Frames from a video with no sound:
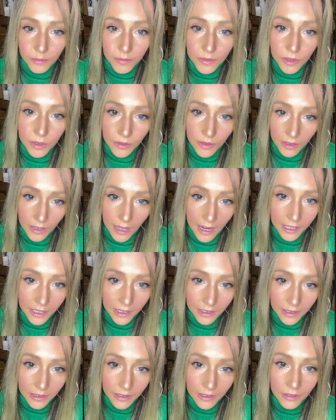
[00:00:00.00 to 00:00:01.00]
to the
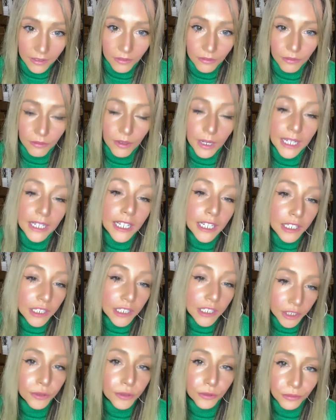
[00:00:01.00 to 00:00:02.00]
line, and he
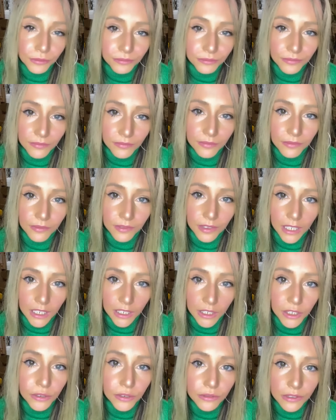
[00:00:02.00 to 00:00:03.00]
knew
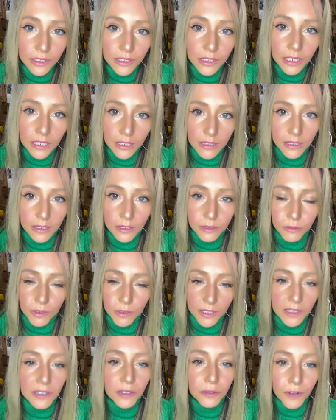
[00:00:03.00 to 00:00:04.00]
that this
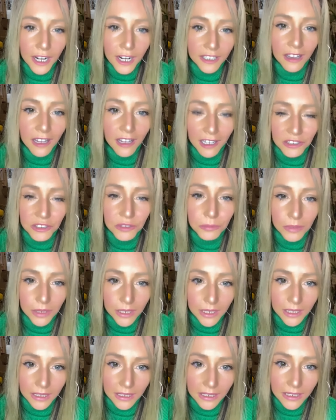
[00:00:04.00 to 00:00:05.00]
wasn't the right line to
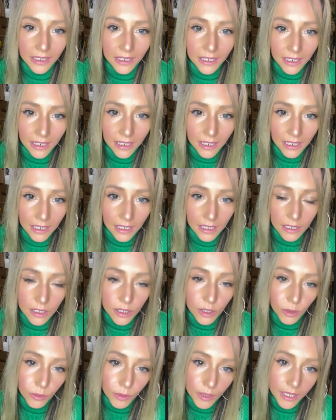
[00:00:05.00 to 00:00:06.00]
be in, and
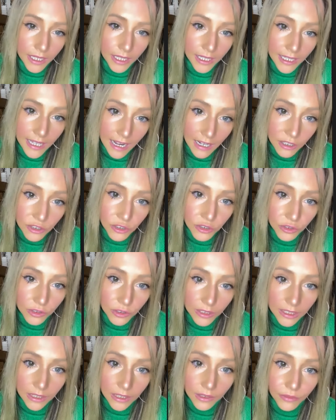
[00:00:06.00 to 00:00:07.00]
so he
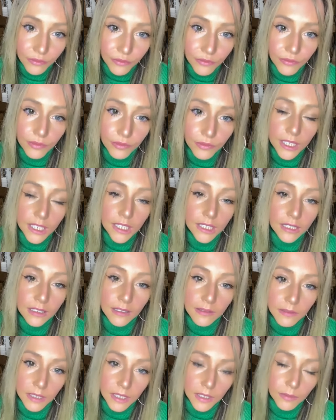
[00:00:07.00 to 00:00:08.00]
actually
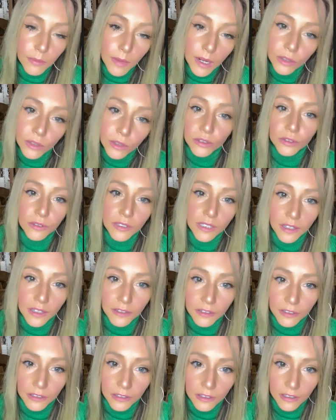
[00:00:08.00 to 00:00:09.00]
smuggled to the
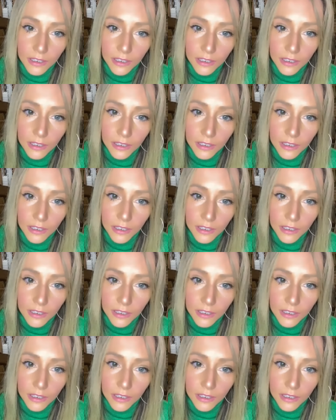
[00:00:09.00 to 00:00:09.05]
other